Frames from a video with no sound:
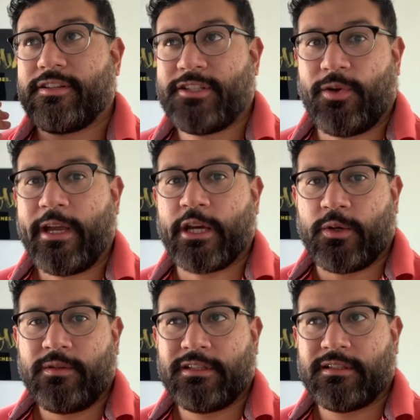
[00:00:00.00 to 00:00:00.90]
So I
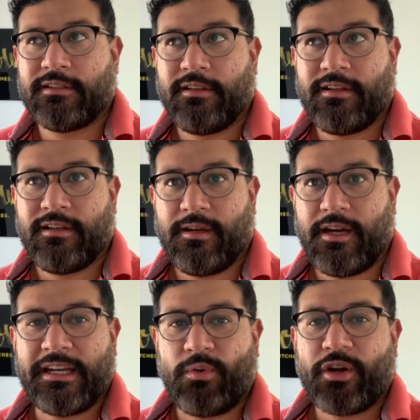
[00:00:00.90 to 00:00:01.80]
go
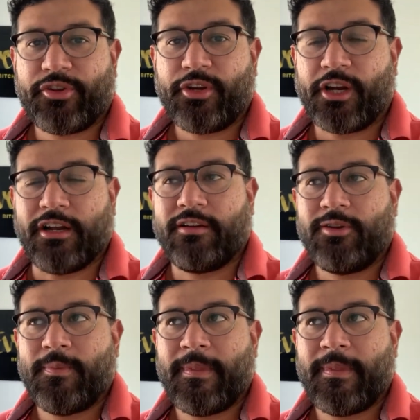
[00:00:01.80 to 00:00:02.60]
and I walk through the curtain,